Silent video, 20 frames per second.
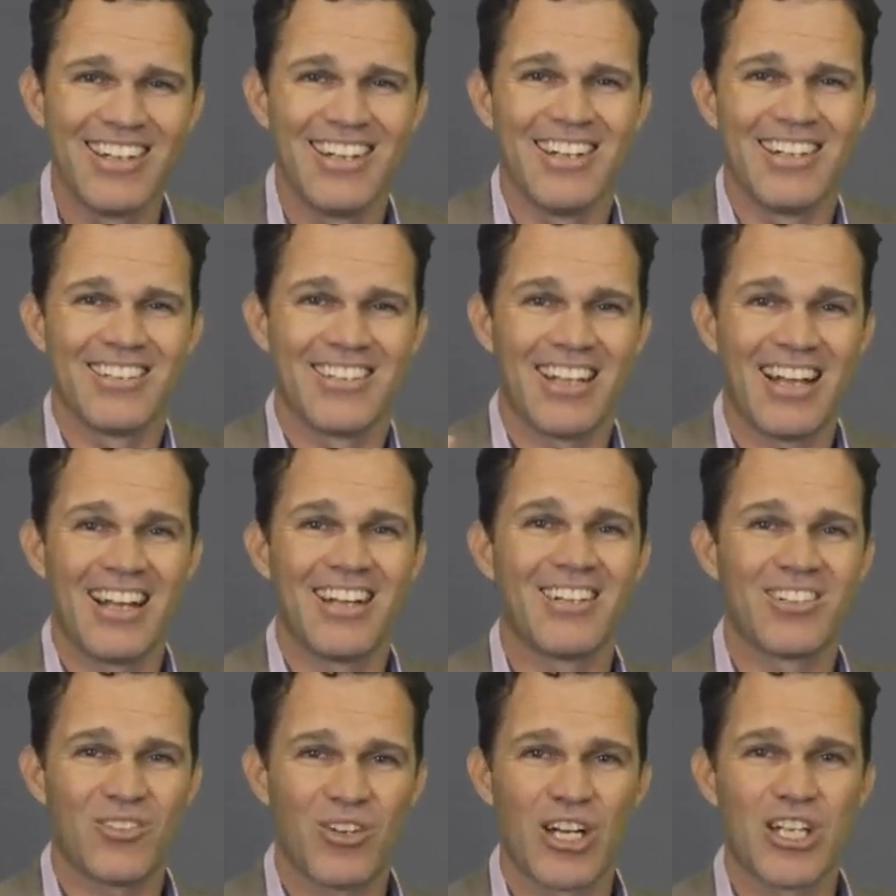
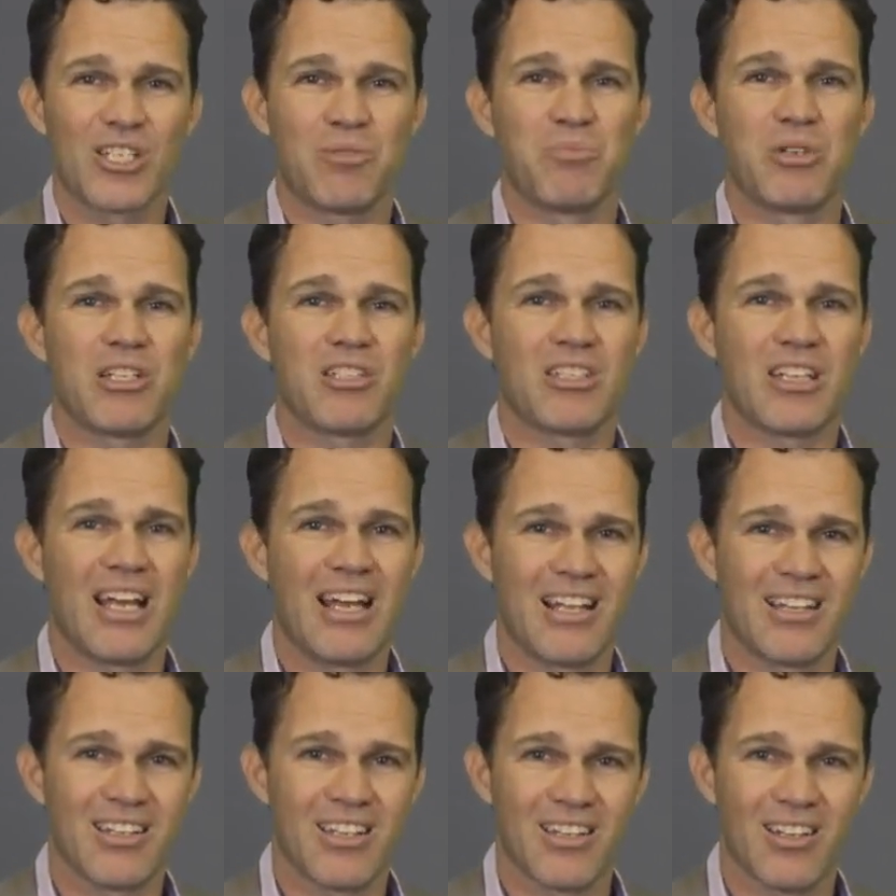than Christmas
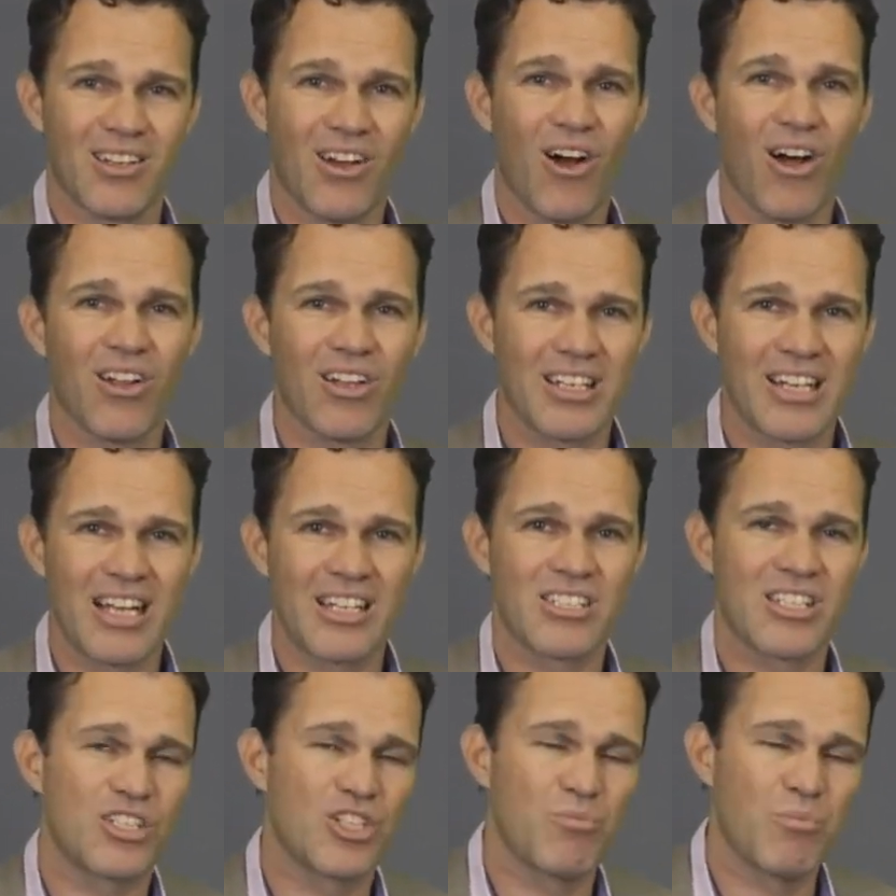and the holidays
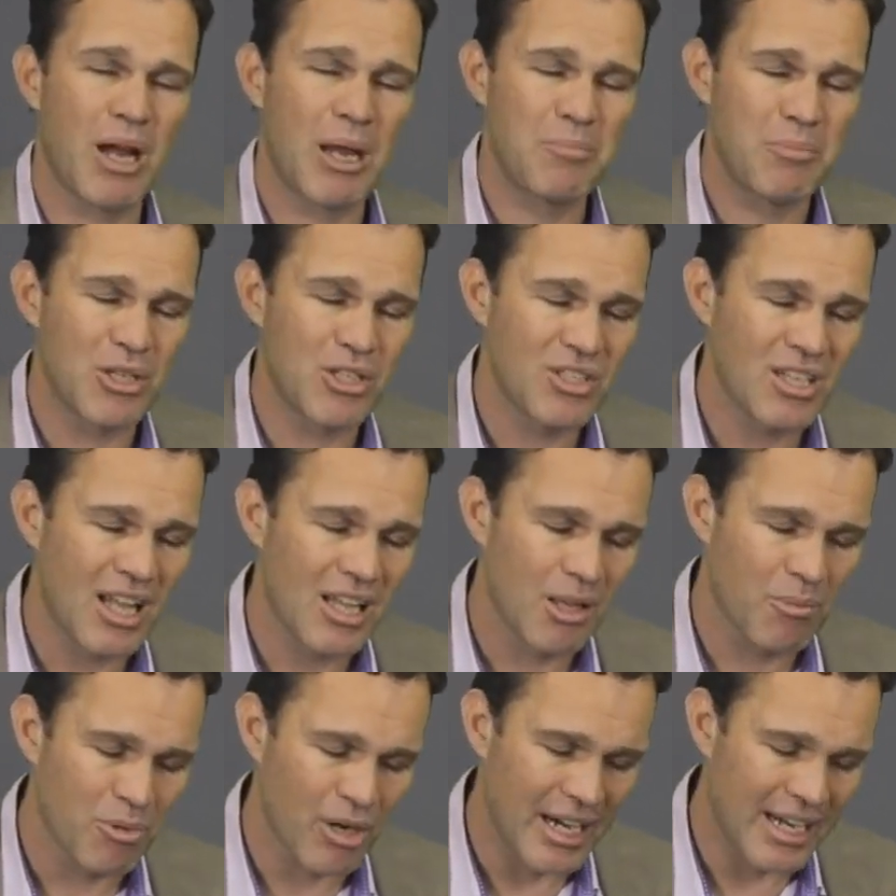that you might be
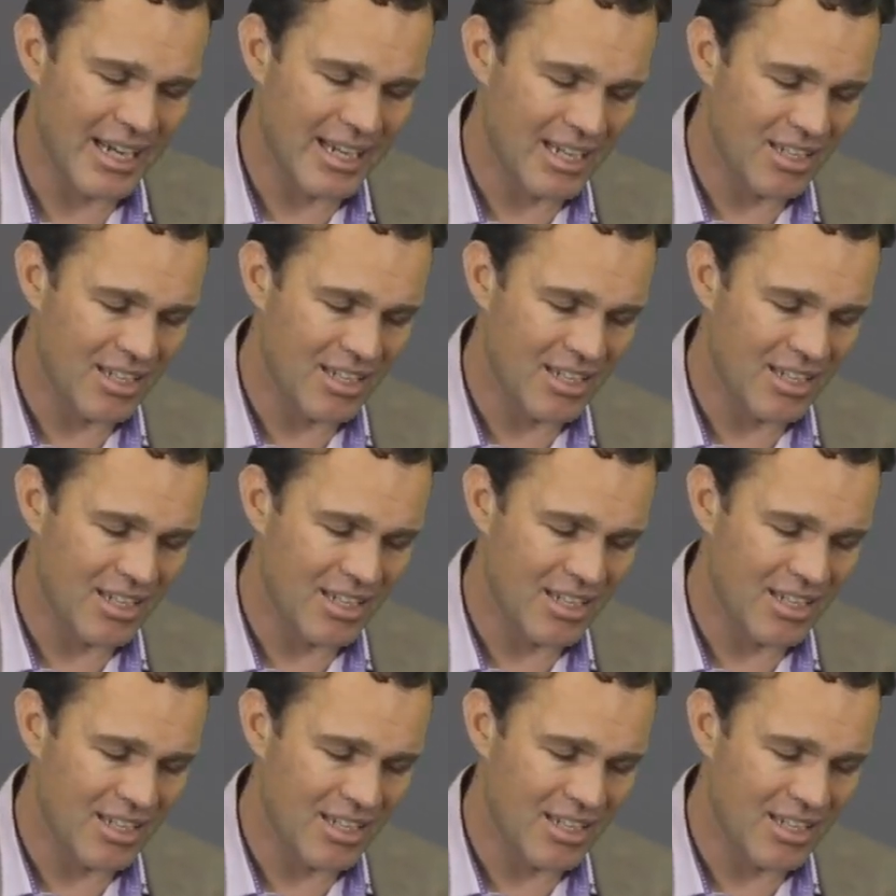celebrating?